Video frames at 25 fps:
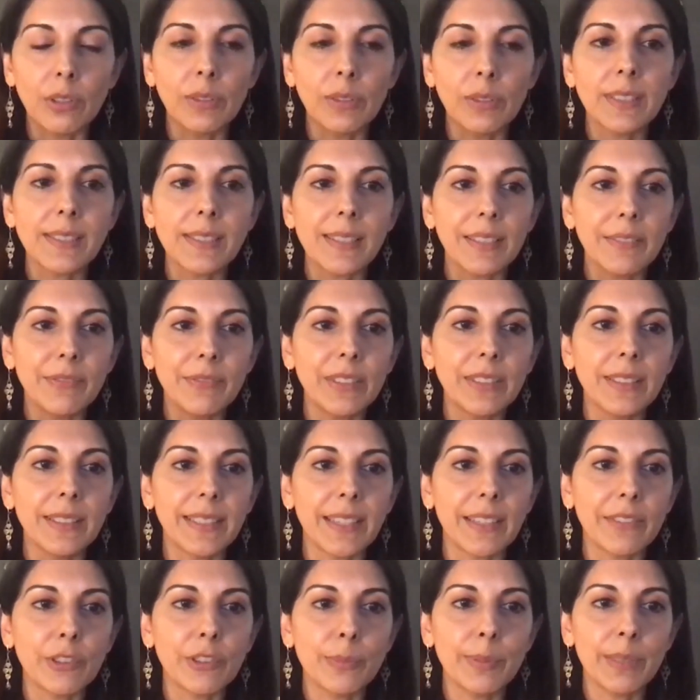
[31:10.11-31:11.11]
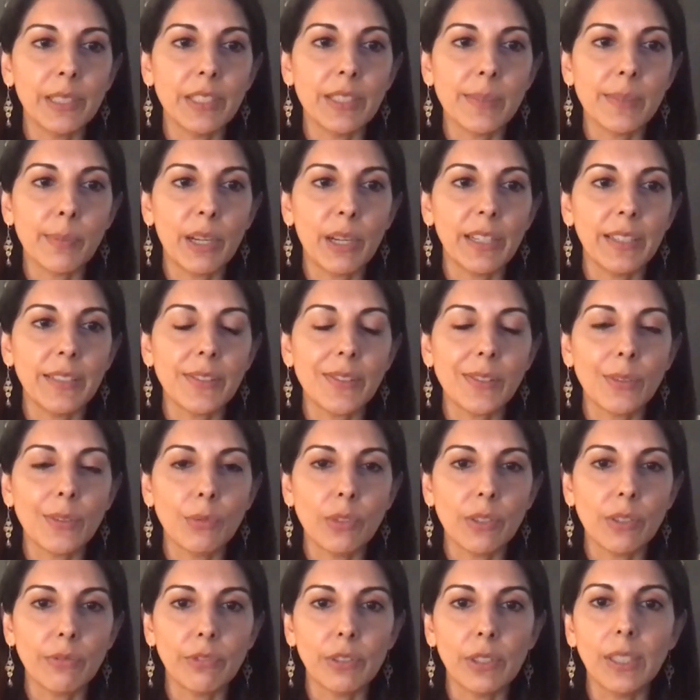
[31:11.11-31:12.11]
because I feel like everybody's body is so
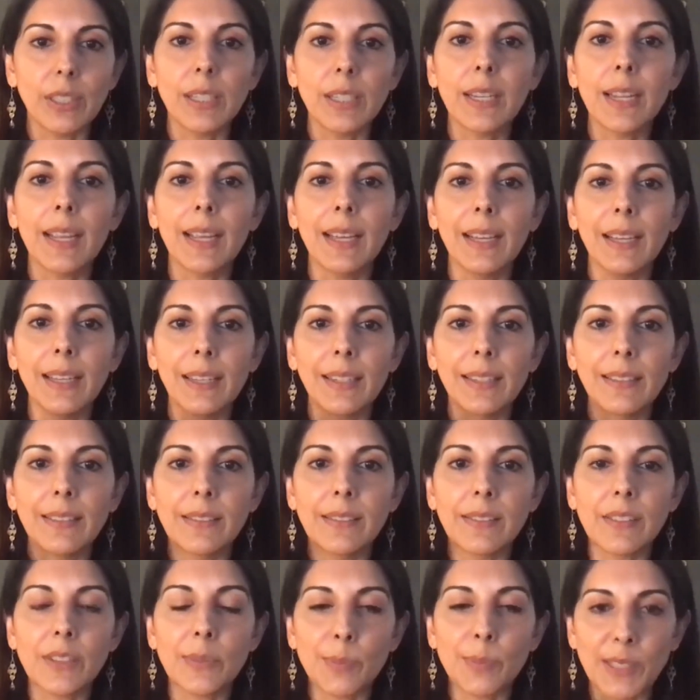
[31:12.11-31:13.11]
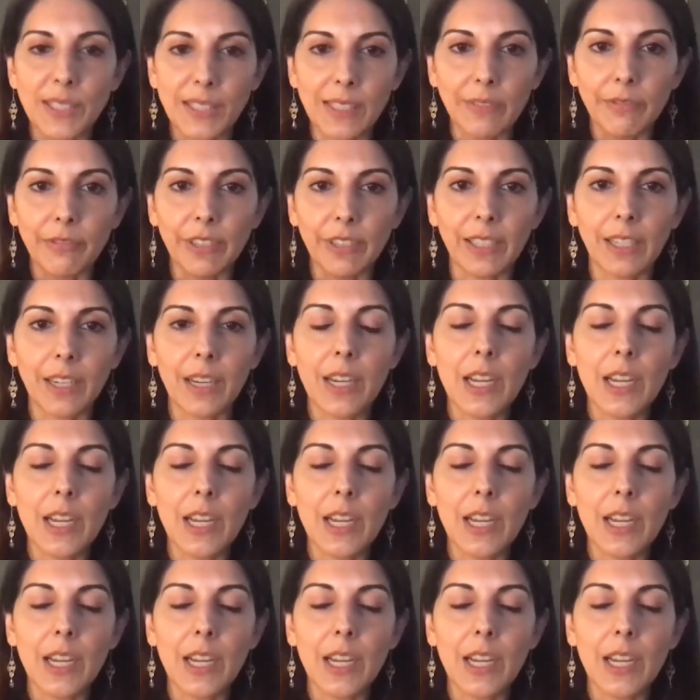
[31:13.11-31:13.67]
different and specific.